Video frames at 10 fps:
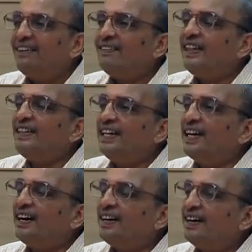Well,
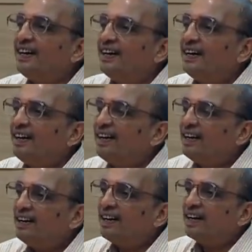the
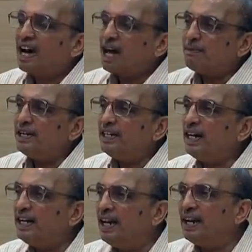carbon
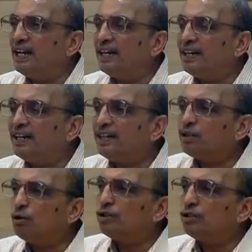dating
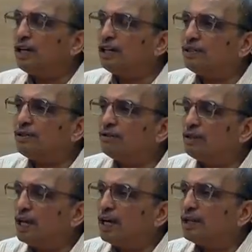shows that
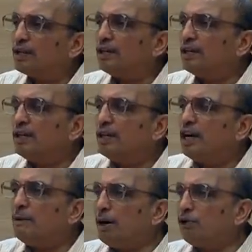we are
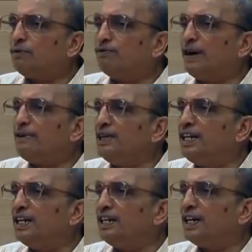about 5
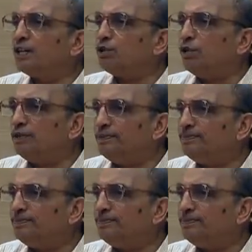million years old.